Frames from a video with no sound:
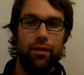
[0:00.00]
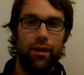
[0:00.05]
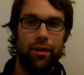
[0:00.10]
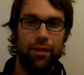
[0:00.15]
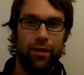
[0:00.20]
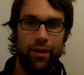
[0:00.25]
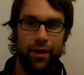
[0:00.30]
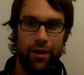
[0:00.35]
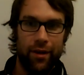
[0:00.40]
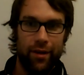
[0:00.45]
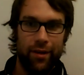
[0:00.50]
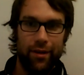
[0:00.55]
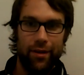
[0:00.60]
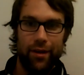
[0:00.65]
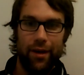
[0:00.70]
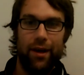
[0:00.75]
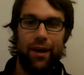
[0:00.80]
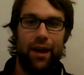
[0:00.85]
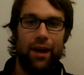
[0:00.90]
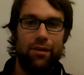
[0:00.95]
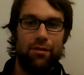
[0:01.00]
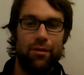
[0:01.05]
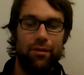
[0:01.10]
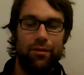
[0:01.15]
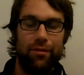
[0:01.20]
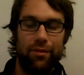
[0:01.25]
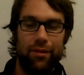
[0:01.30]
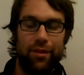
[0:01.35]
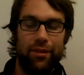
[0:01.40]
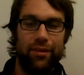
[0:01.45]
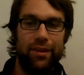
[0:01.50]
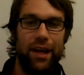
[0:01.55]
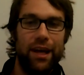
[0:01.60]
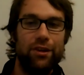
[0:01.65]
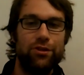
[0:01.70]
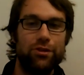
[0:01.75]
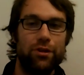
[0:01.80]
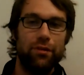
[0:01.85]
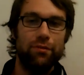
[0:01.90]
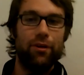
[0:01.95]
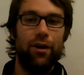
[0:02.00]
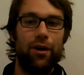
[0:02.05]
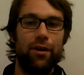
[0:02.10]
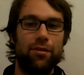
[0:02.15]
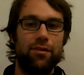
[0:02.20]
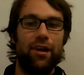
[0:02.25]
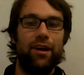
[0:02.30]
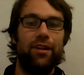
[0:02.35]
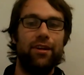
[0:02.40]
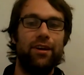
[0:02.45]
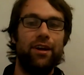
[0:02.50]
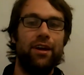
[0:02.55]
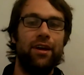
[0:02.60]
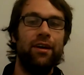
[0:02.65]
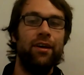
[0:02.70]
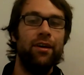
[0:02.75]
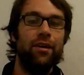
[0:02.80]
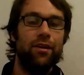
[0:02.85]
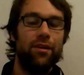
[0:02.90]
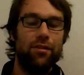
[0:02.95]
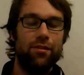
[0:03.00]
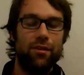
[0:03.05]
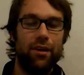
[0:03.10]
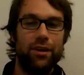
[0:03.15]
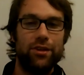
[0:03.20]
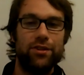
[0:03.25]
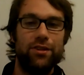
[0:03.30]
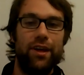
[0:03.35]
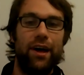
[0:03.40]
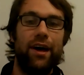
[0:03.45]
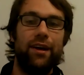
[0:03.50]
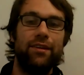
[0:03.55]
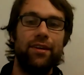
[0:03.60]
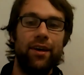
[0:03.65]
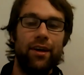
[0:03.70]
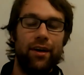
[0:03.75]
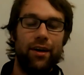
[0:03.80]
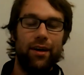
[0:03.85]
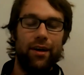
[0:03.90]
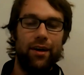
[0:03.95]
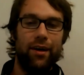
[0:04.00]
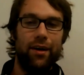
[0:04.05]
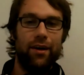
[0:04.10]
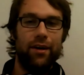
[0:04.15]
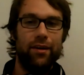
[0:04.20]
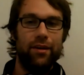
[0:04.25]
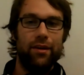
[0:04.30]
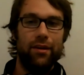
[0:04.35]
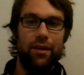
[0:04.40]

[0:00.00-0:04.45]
the, I guess, nature of causality such that uh,